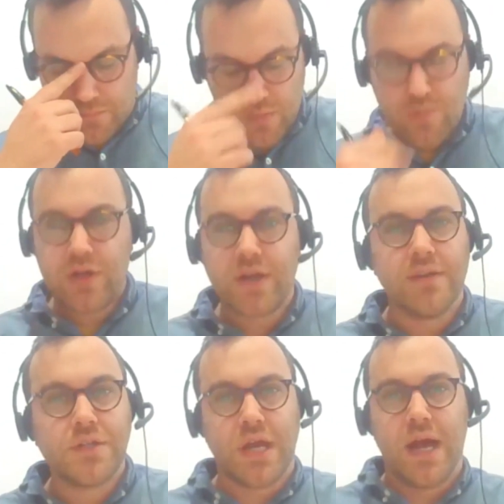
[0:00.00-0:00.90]
We will look
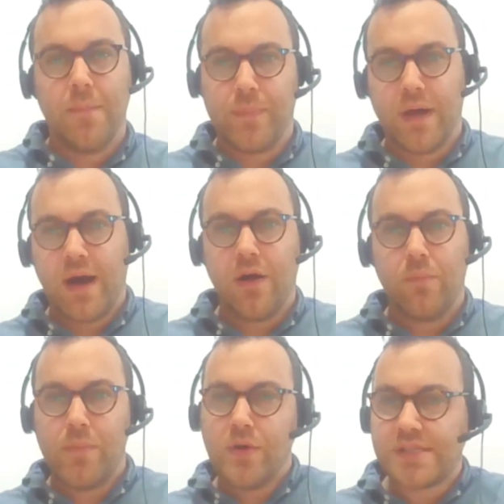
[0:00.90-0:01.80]
at the chat, but
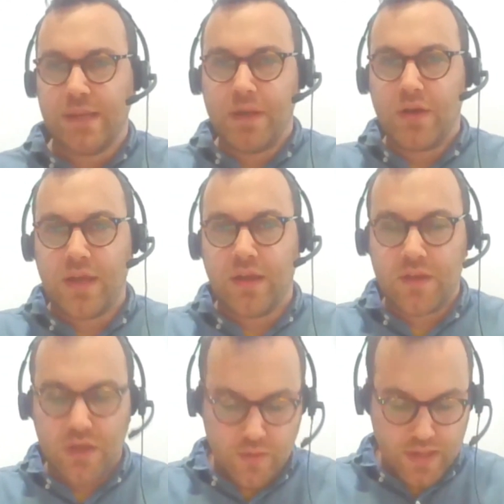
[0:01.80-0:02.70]
I'll mostly be looking
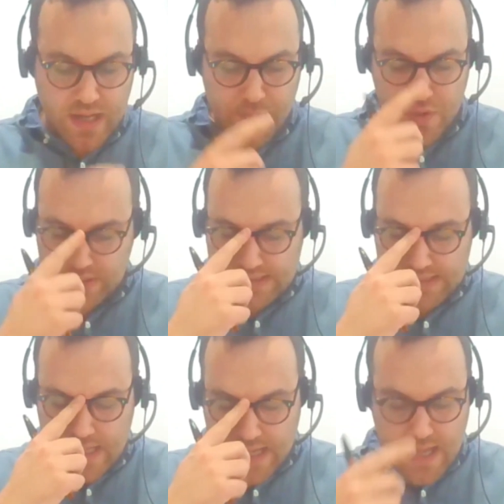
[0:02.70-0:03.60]
at the Q&A box.